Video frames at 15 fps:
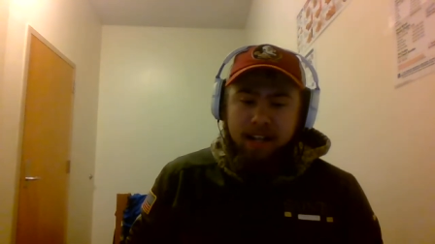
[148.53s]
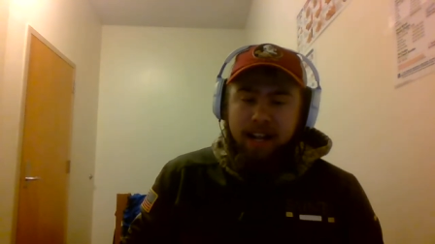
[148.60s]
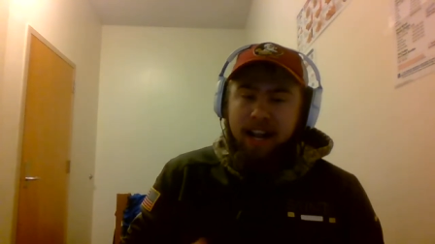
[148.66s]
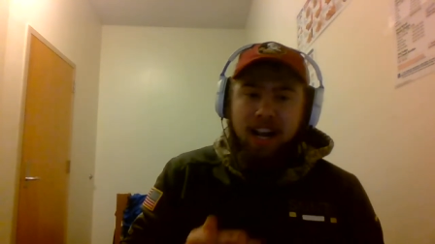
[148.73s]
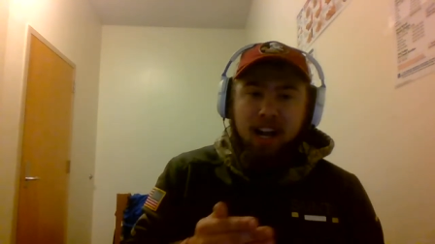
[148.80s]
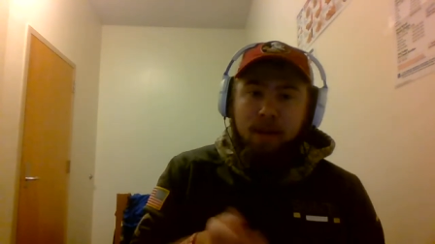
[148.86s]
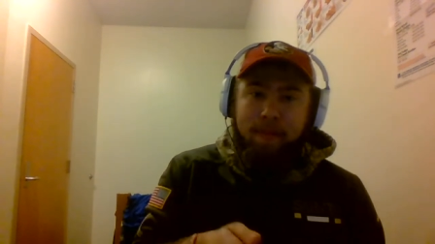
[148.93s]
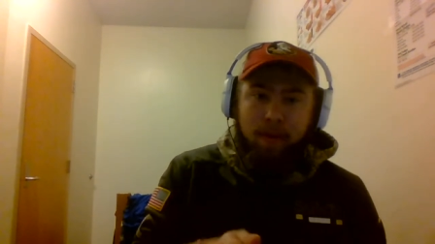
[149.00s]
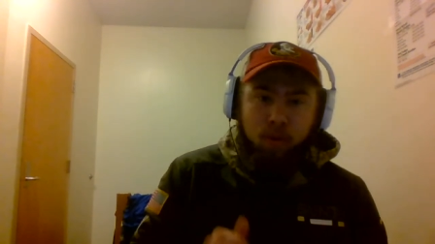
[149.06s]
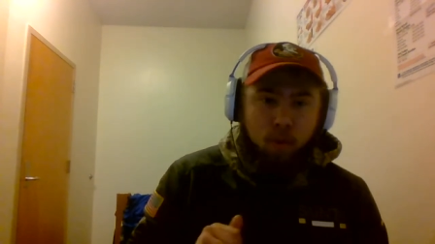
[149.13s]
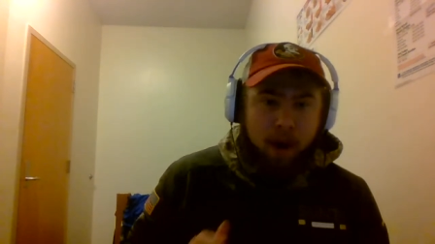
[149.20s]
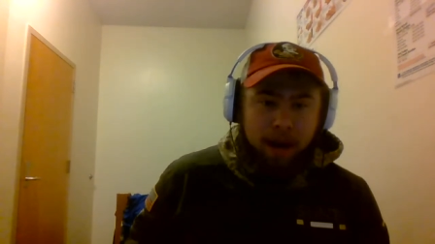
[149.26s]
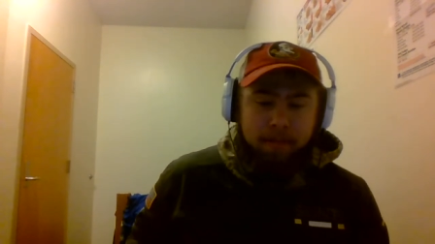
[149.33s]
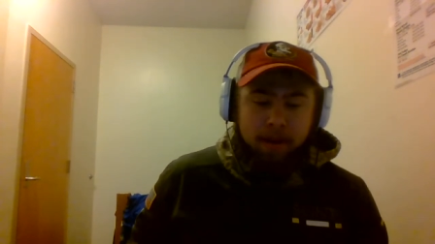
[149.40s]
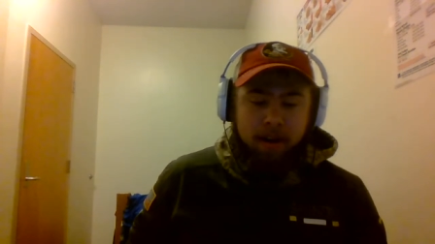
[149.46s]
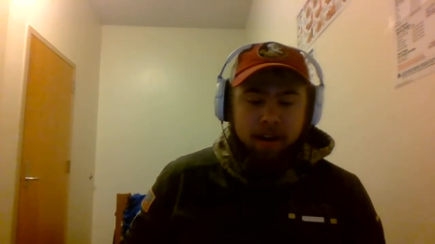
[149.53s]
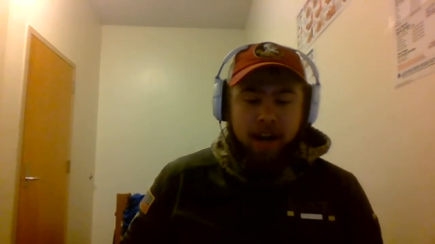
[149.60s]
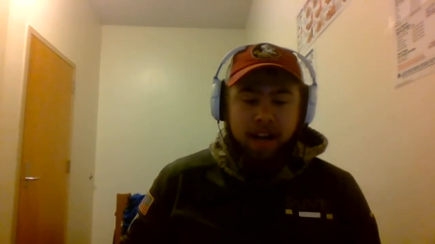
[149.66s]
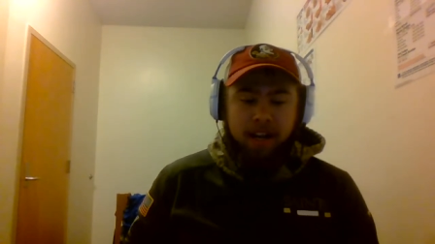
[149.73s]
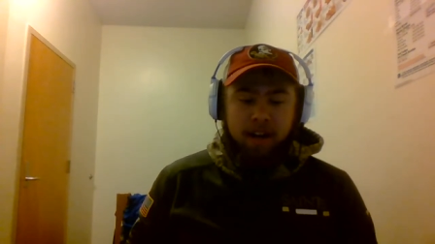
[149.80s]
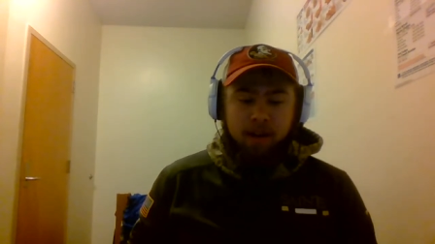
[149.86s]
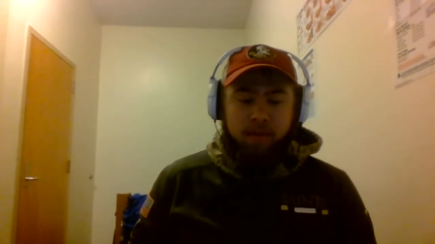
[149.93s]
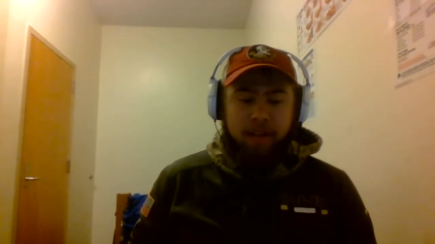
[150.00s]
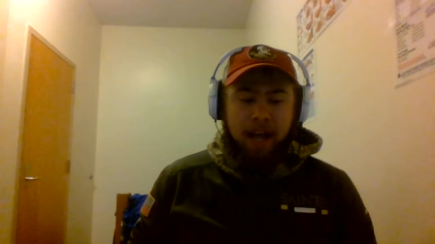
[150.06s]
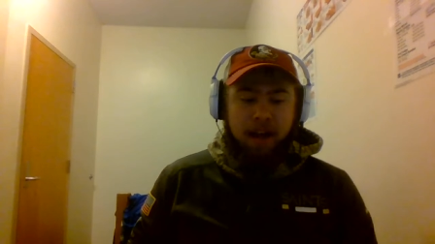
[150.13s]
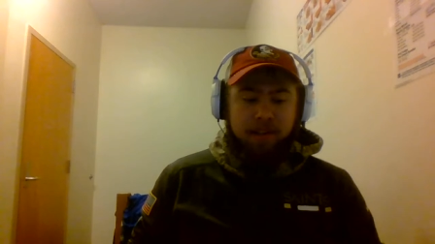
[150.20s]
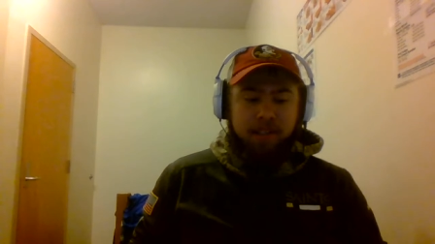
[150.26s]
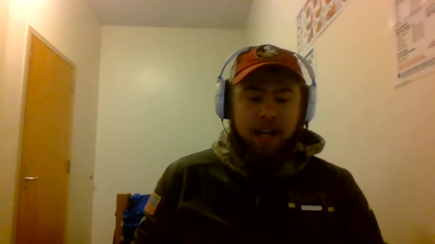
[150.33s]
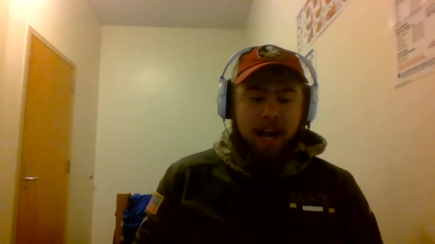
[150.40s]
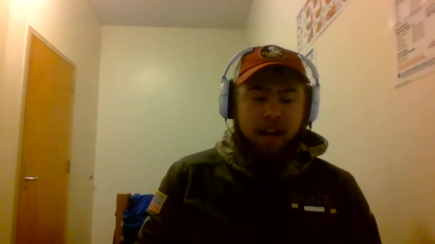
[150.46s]
They could have been way better that year
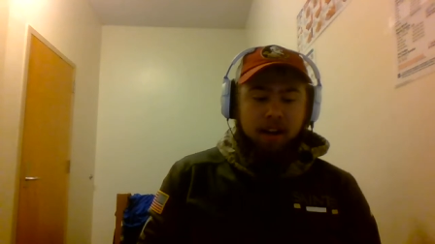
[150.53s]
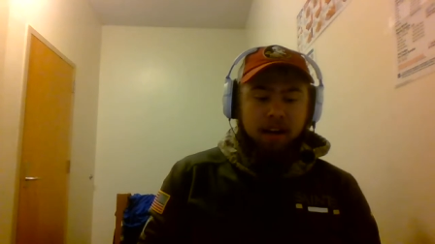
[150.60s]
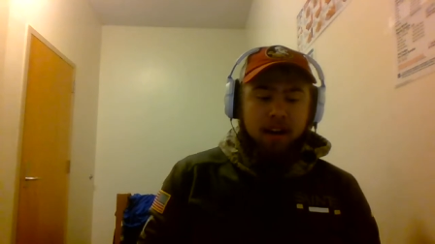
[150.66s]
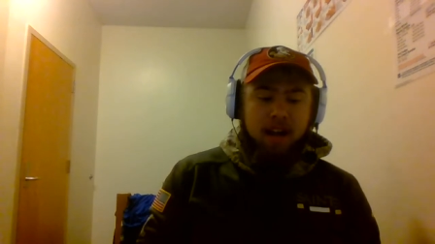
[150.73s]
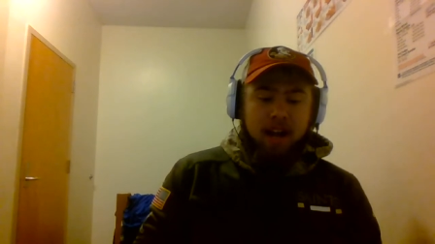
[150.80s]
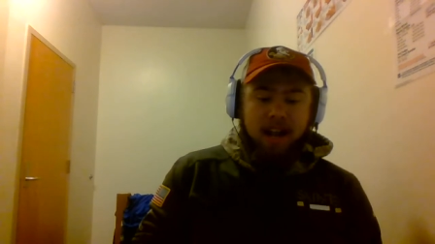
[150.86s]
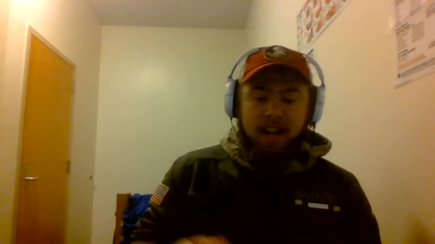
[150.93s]
without Tagger.